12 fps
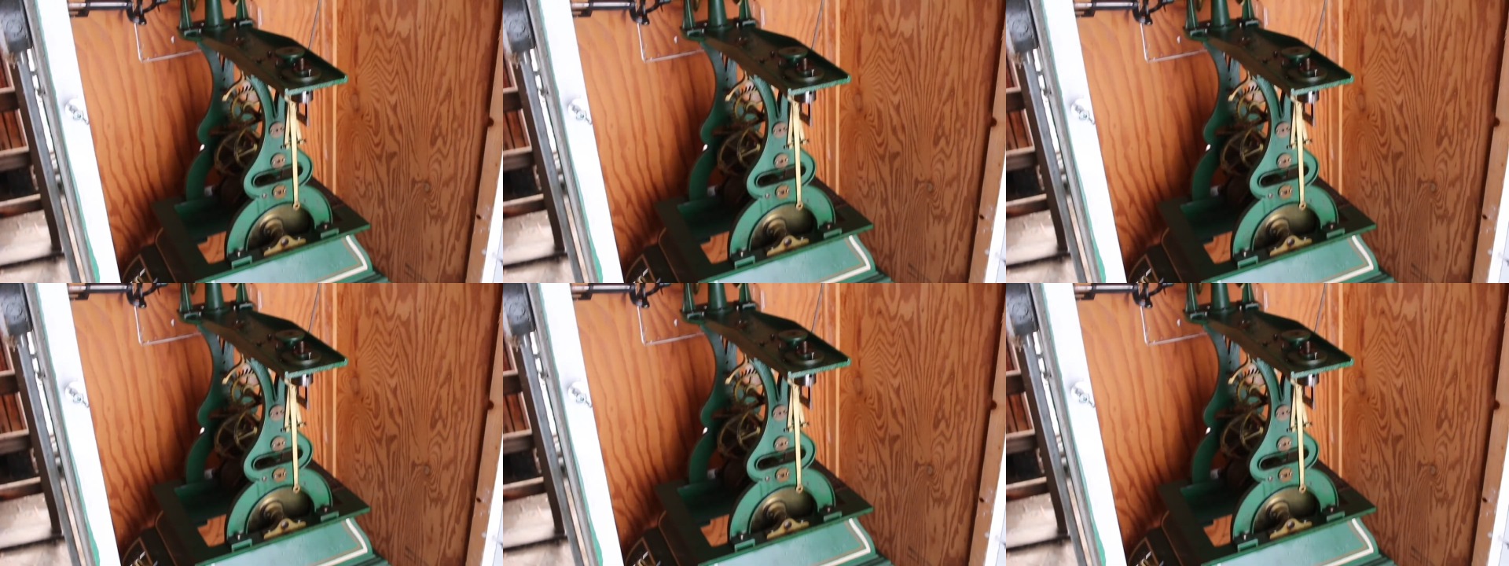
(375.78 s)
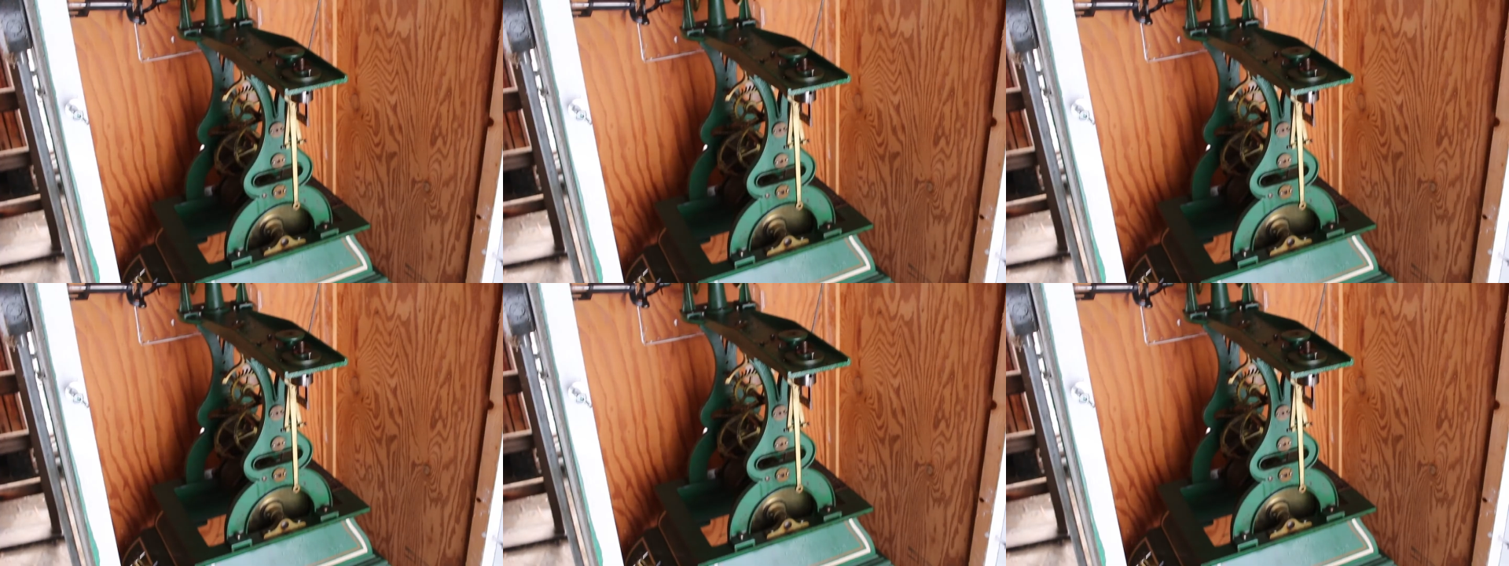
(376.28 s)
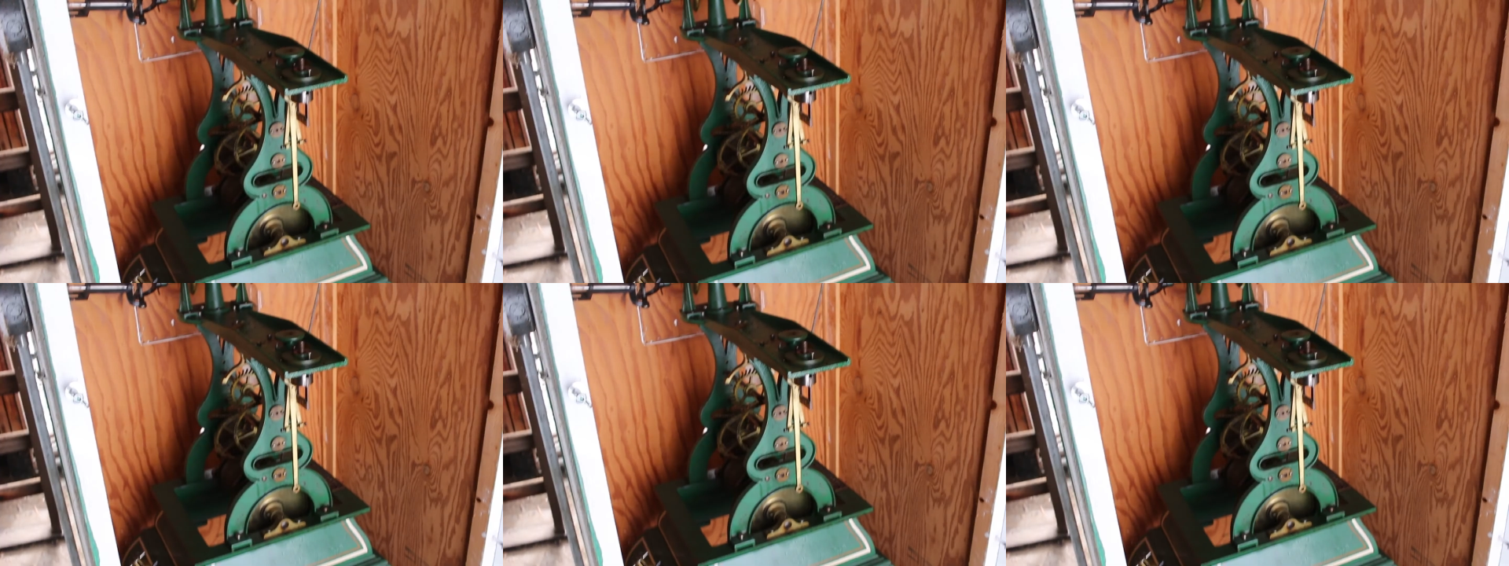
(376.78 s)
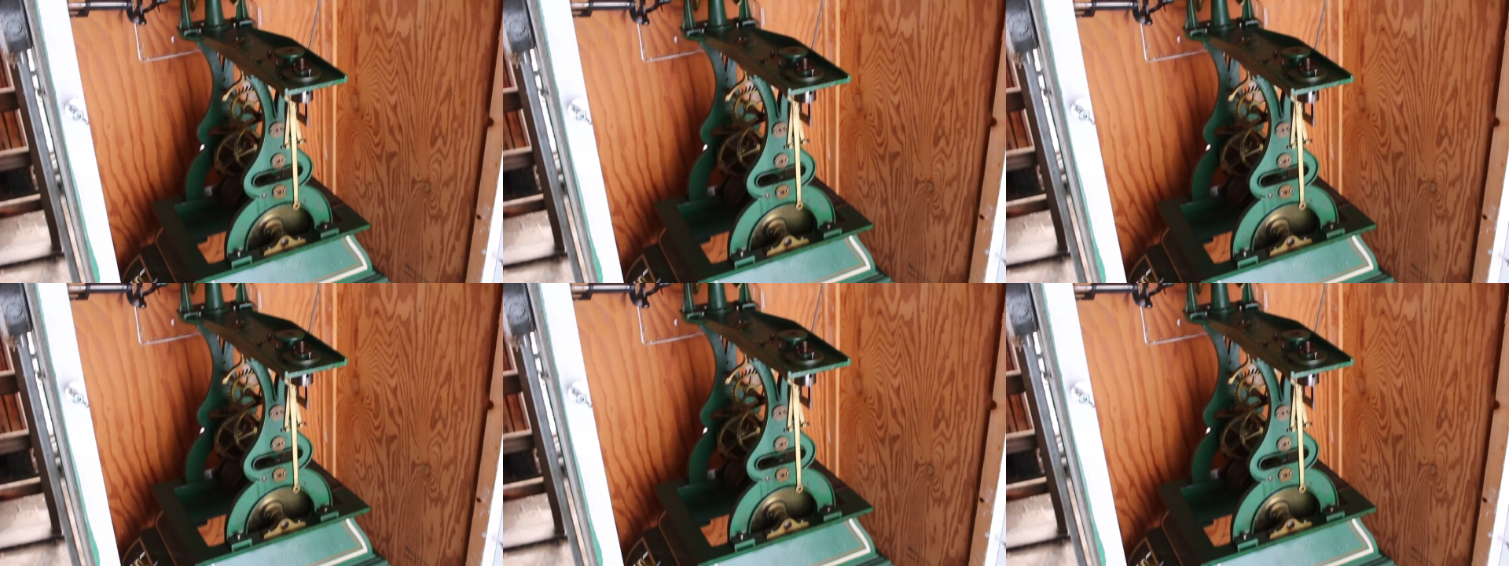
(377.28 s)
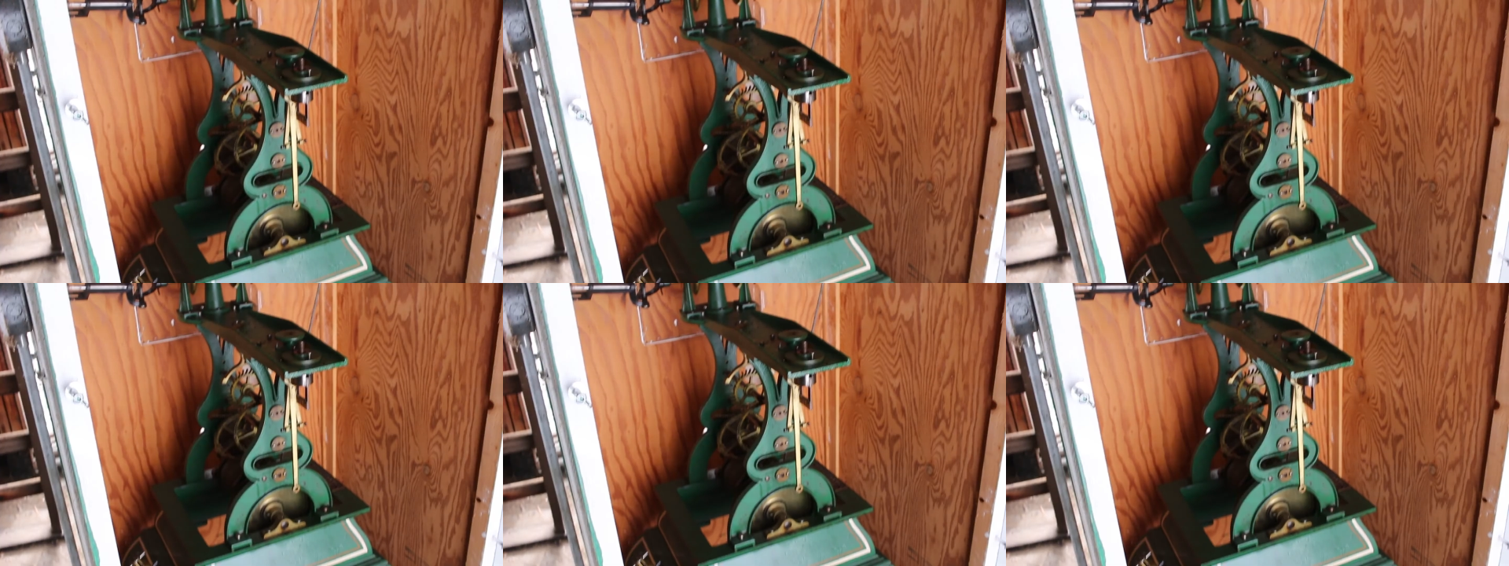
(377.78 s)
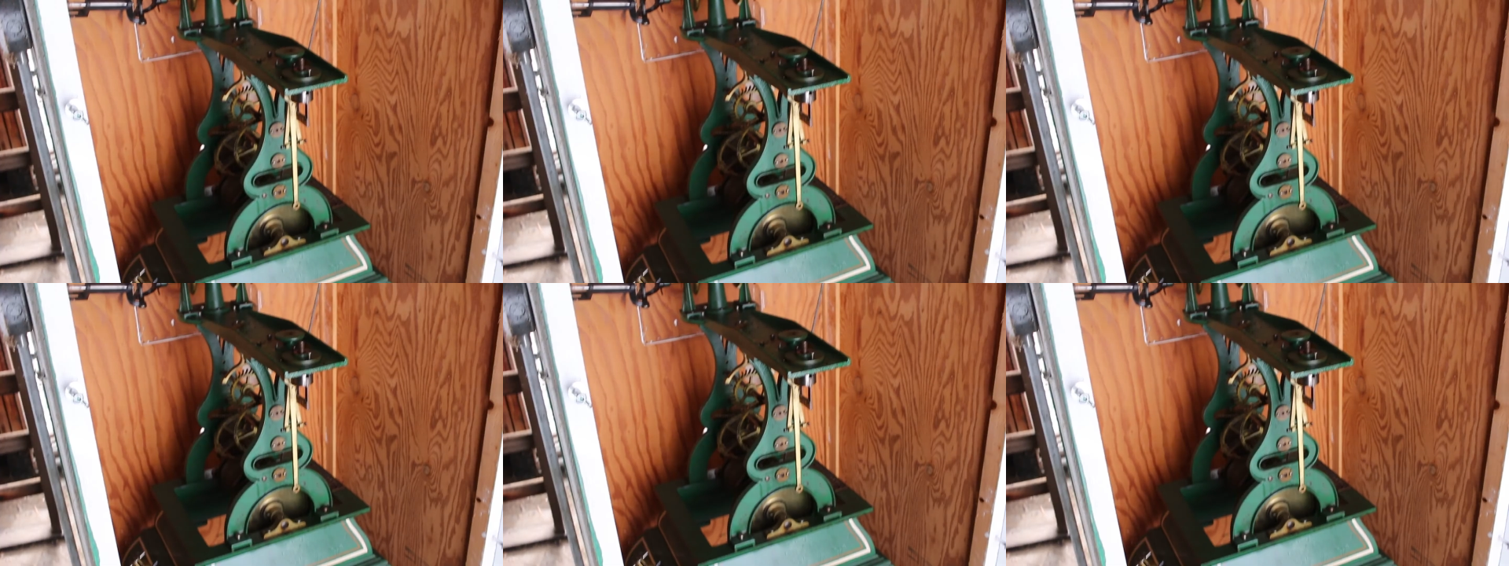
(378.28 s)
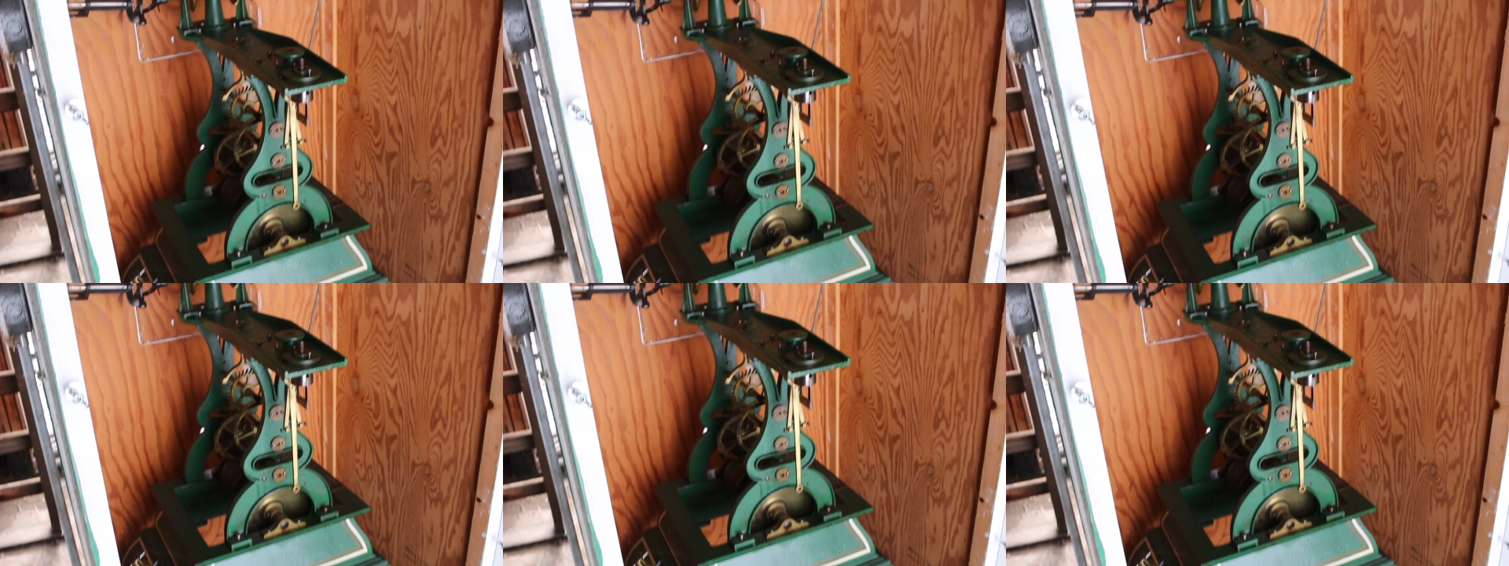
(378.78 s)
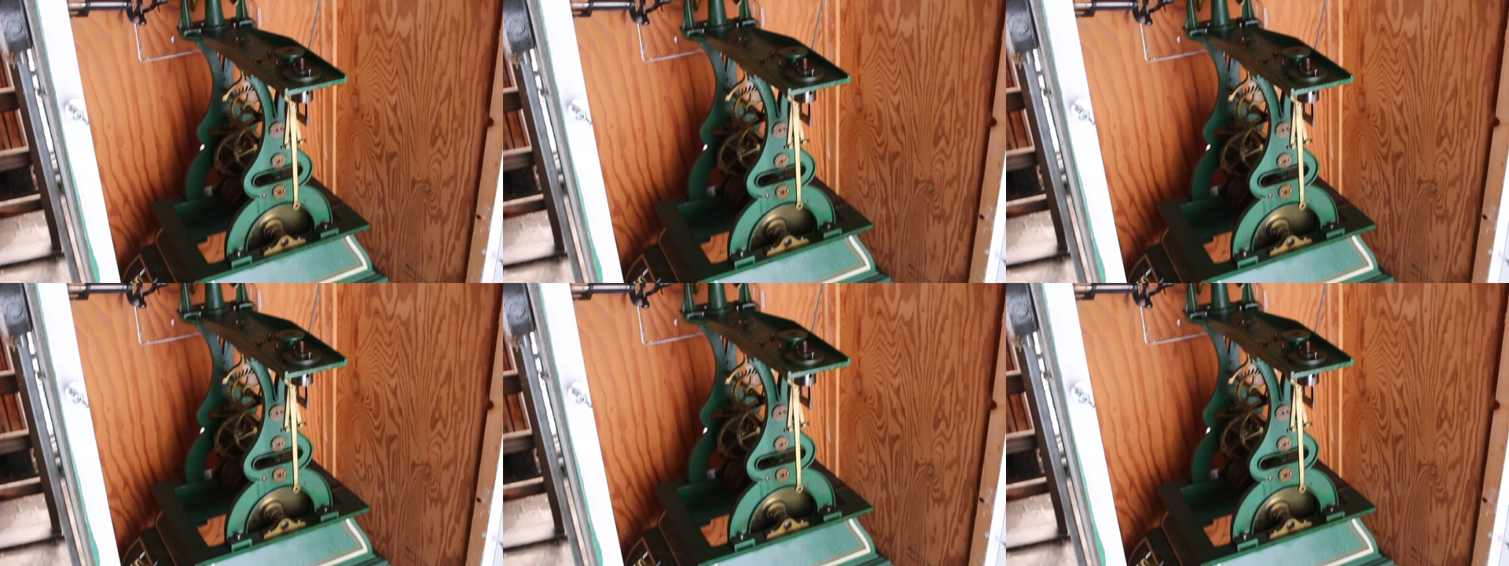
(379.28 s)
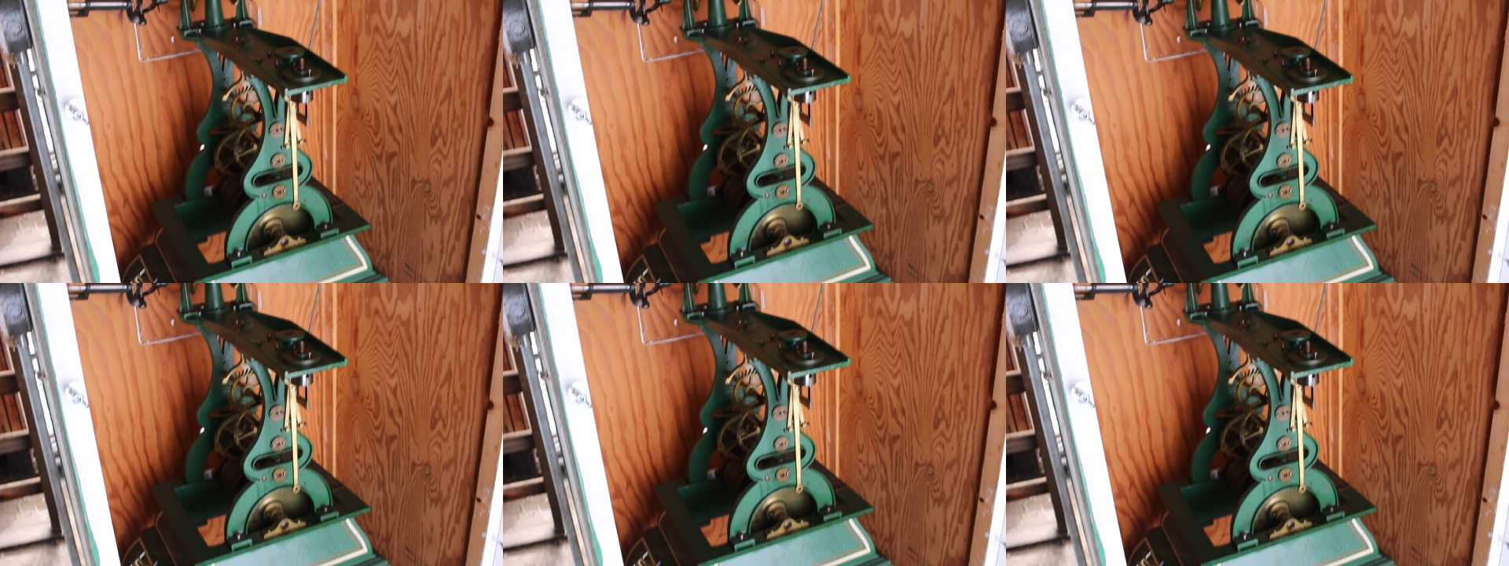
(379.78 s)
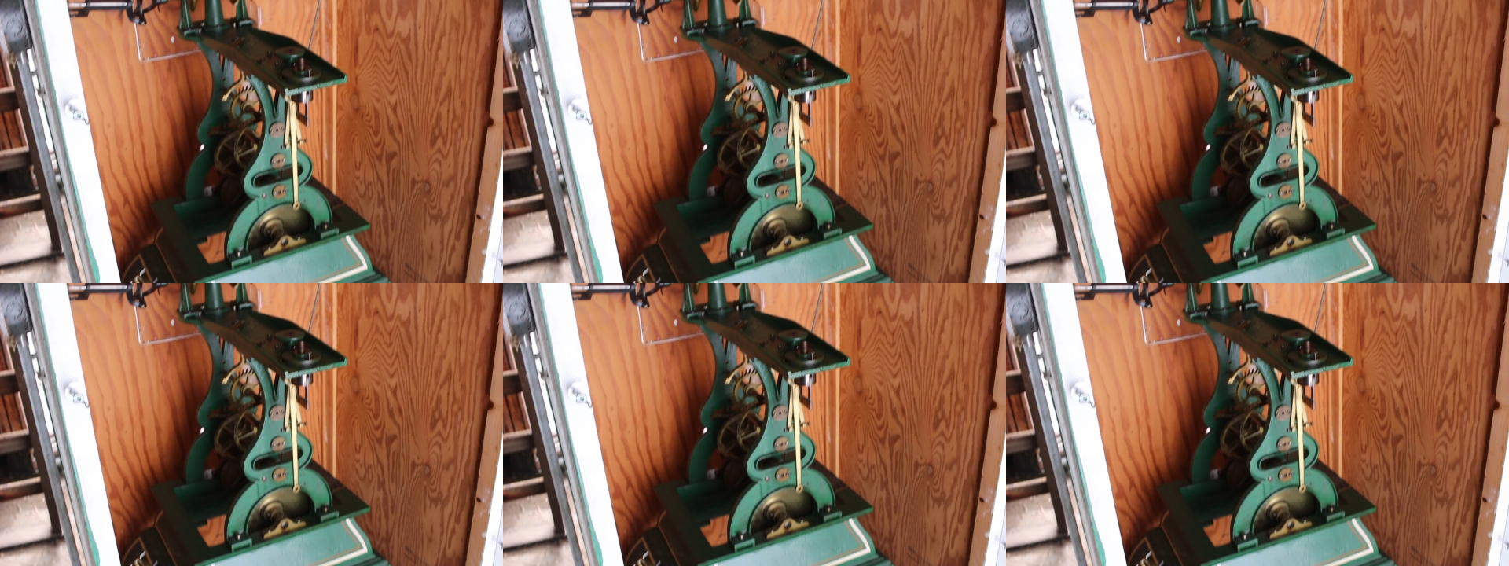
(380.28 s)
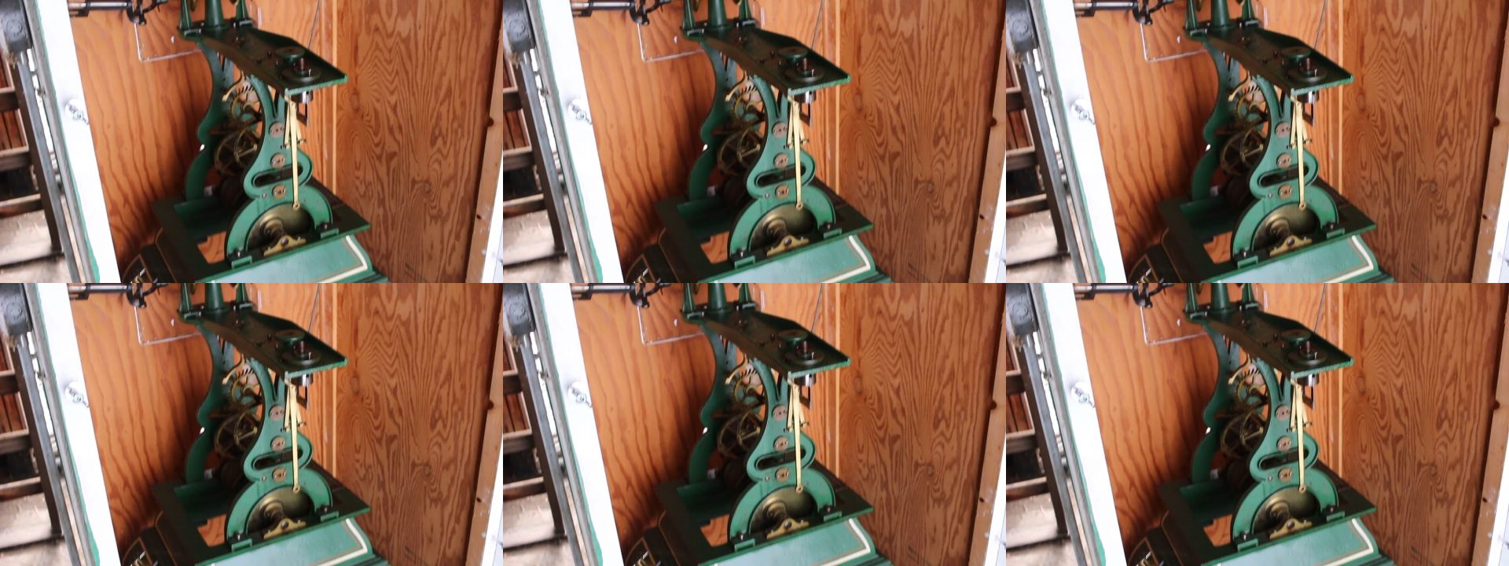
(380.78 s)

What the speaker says: [unreadable: no face in view]